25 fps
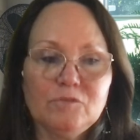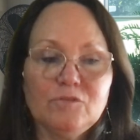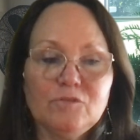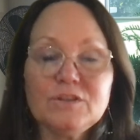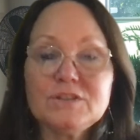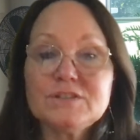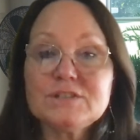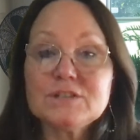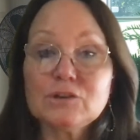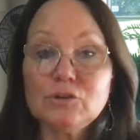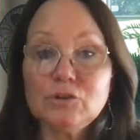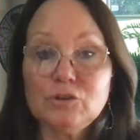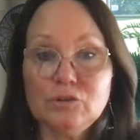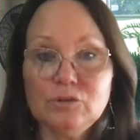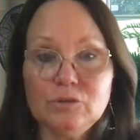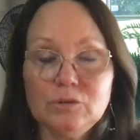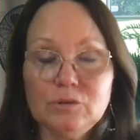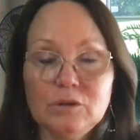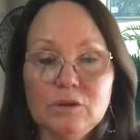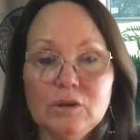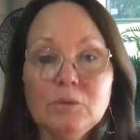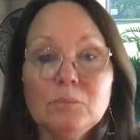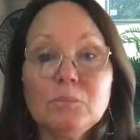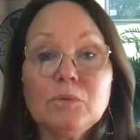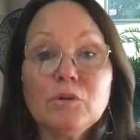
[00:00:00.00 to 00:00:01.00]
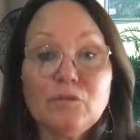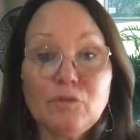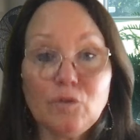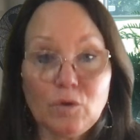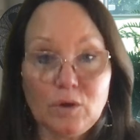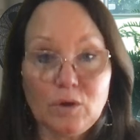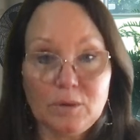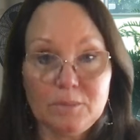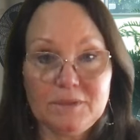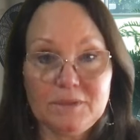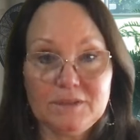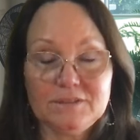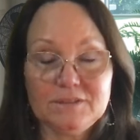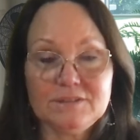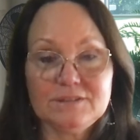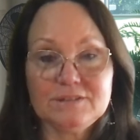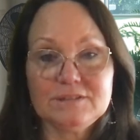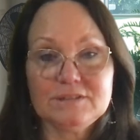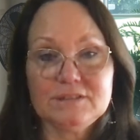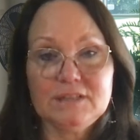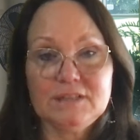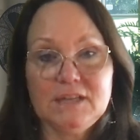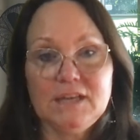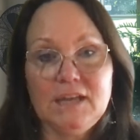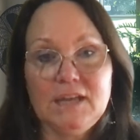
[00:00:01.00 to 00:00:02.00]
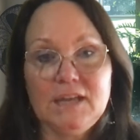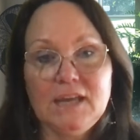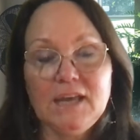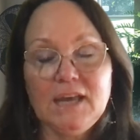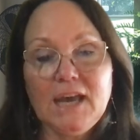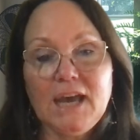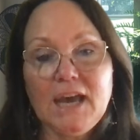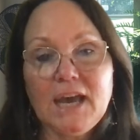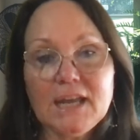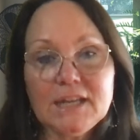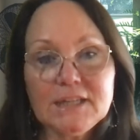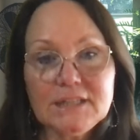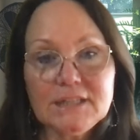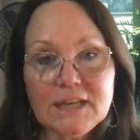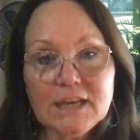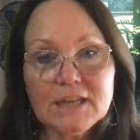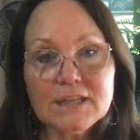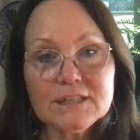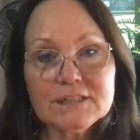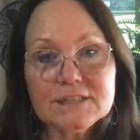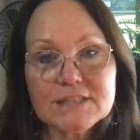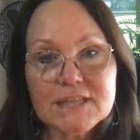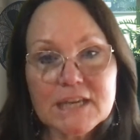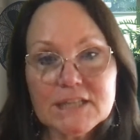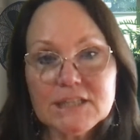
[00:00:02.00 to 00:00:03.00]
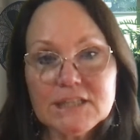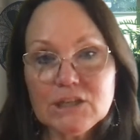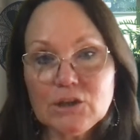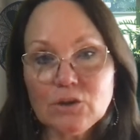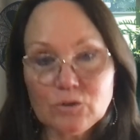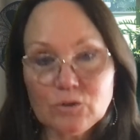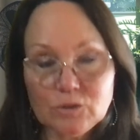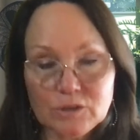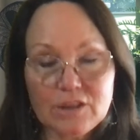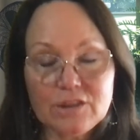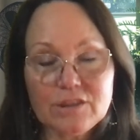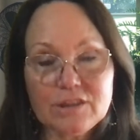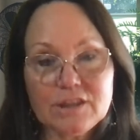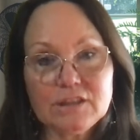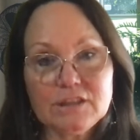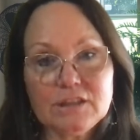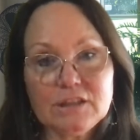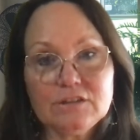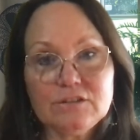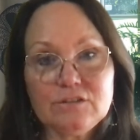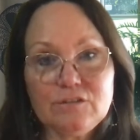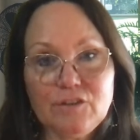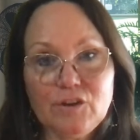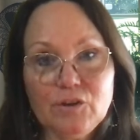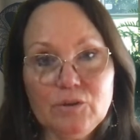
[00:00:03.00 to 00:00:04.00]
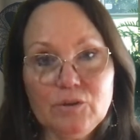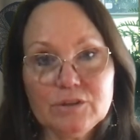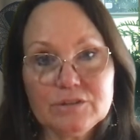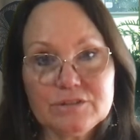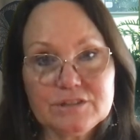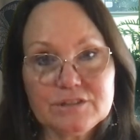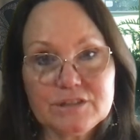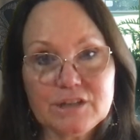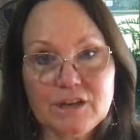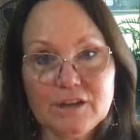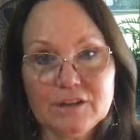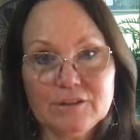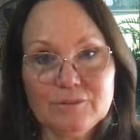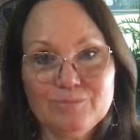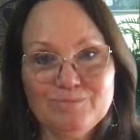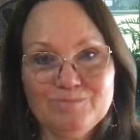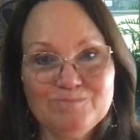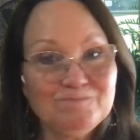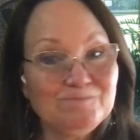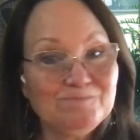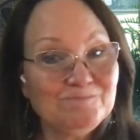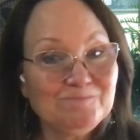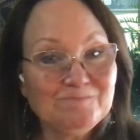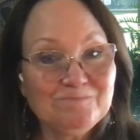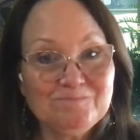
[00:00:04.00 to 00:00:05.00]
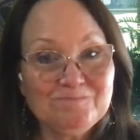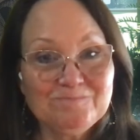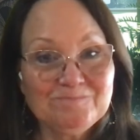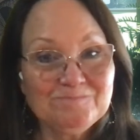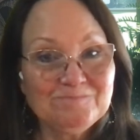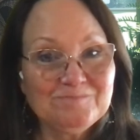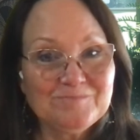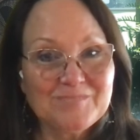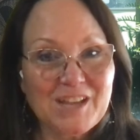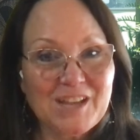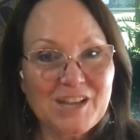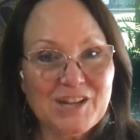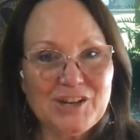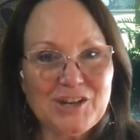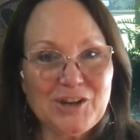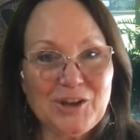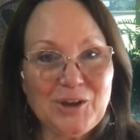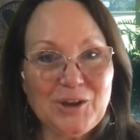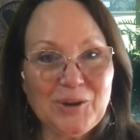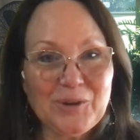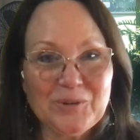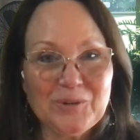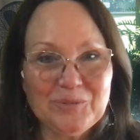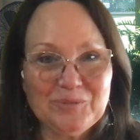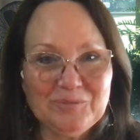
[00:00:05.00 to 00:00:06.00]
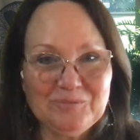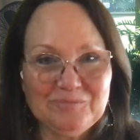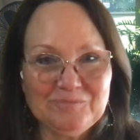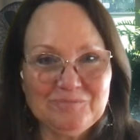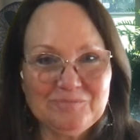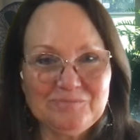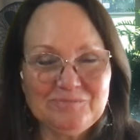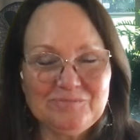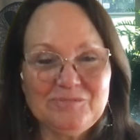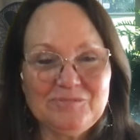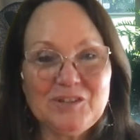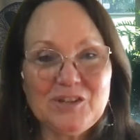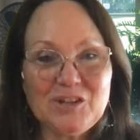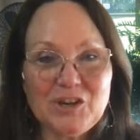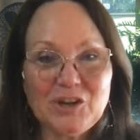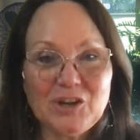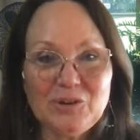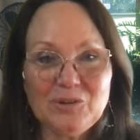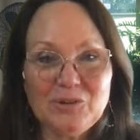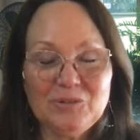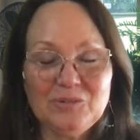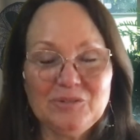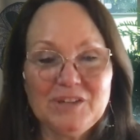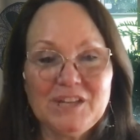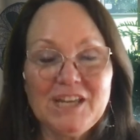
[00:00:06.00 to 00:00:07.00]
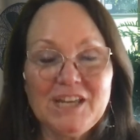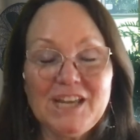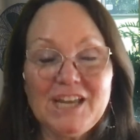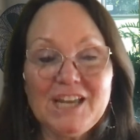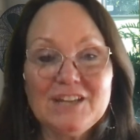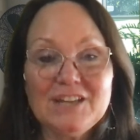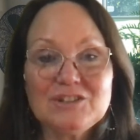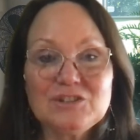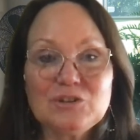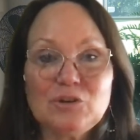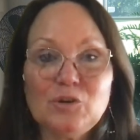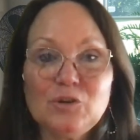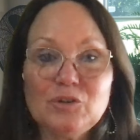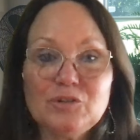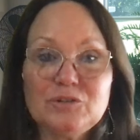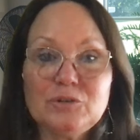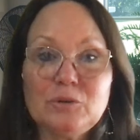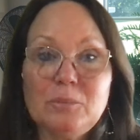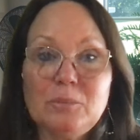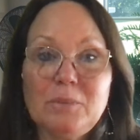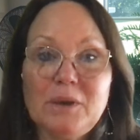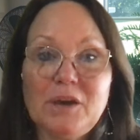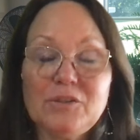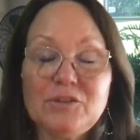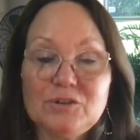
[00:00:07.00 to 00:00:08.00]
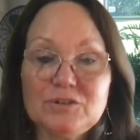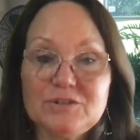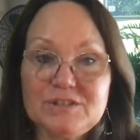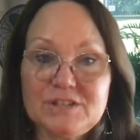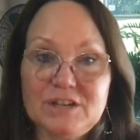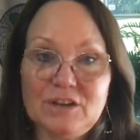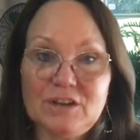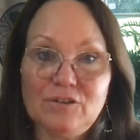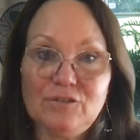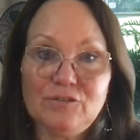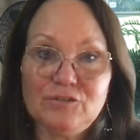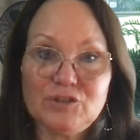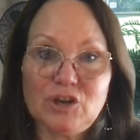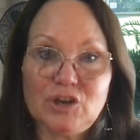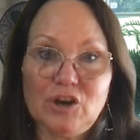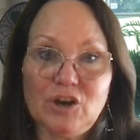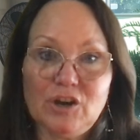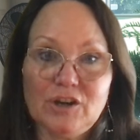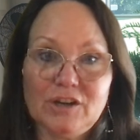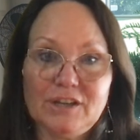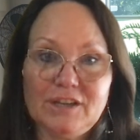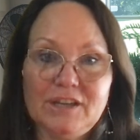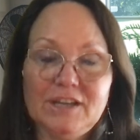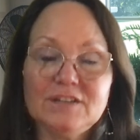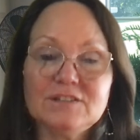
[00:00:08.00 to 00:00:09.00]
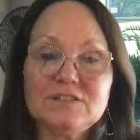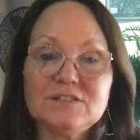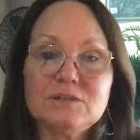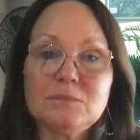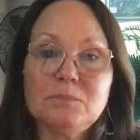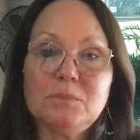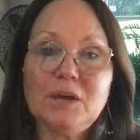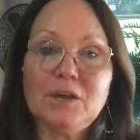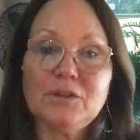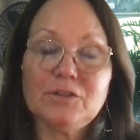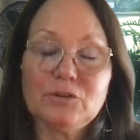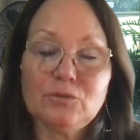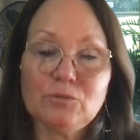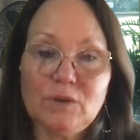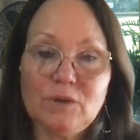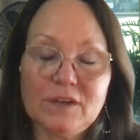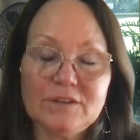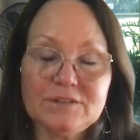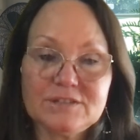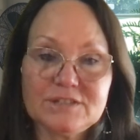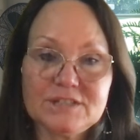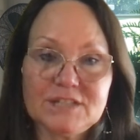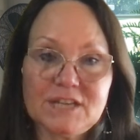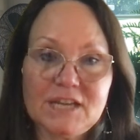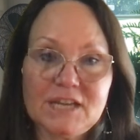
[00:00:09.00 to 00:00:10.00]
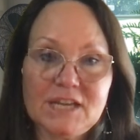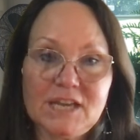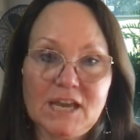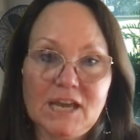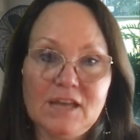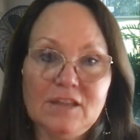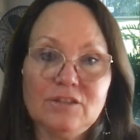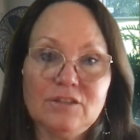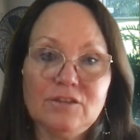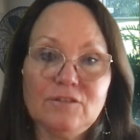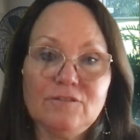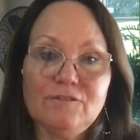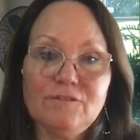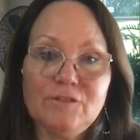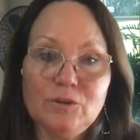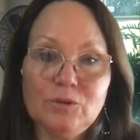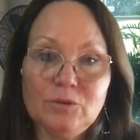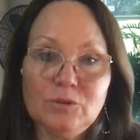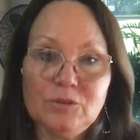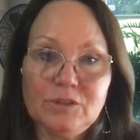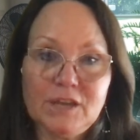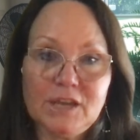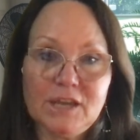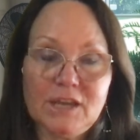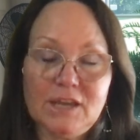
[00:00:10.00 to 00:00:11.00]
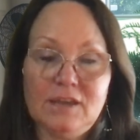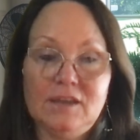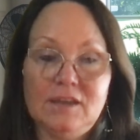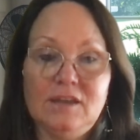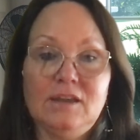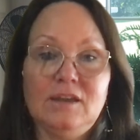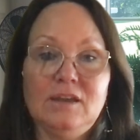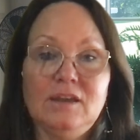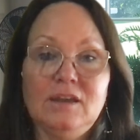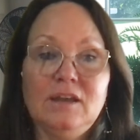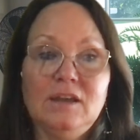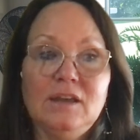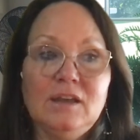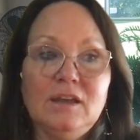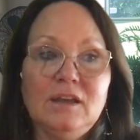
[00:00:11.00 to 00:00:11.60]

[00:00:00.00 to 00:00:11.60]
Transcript: physical performance. And yet, is that the only thing that's focused on? No, no. It's also about their self-talk. It's about the rest they get, the food they eat.